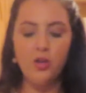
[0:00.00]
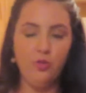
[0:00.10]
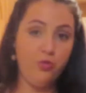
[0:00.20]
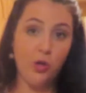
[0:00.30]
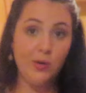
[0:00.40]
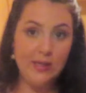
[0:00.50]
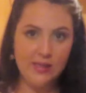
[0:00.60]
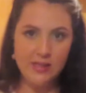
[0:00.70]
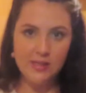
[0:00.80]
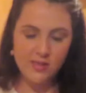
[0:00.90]
You don't
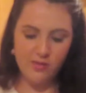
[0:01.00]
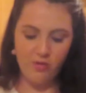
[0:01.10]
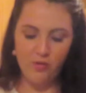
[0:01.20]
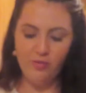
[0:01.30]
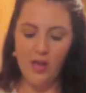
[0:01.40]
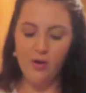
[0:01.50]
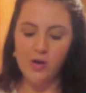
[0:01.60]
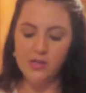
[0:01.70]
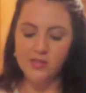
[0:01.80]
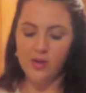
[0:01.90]
need this if your
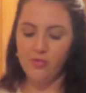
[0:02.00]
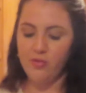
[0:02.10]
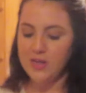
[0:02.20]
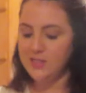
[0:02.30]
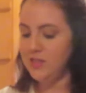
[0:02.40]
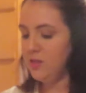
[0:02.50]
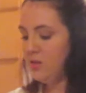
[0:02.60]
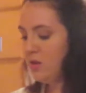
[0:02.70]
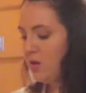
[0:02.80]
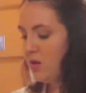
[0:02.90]
flour is self-rising,
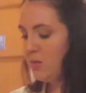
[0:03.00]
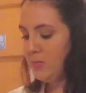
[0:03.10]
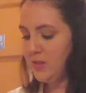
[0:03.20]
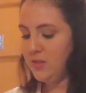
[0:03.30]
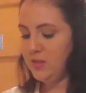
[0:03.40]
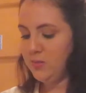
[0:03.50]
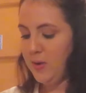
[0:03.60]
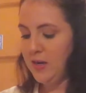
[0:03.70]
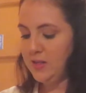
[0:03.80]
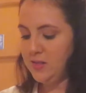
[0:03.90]
but since
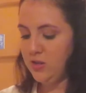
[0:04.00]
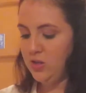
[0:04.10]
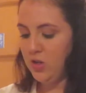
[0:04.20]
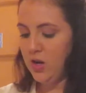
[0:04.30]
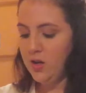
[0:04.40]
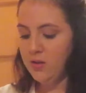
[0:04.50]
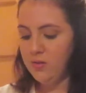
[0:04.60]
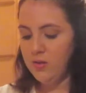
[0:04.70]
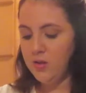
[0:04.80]
mine is not.